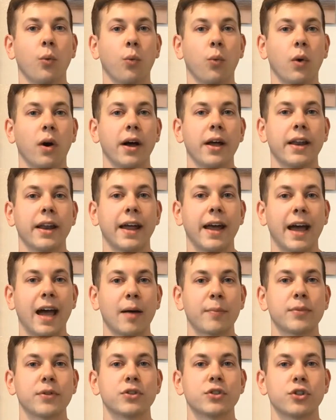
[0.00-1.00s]
what
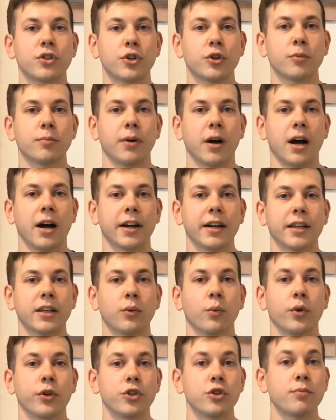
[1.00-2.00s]
happens to your
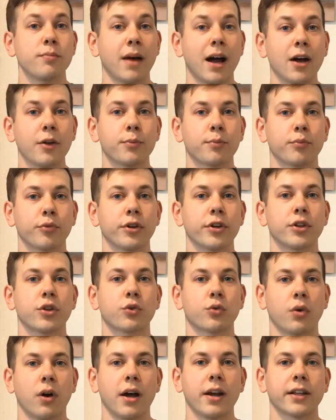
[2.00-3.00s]
body when you mouth
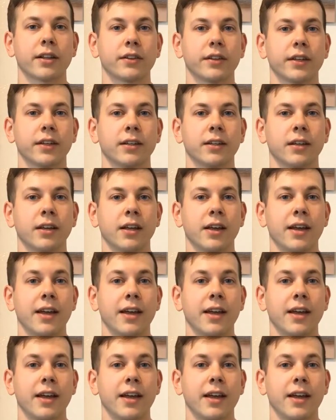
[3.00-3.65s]
breathe chronically.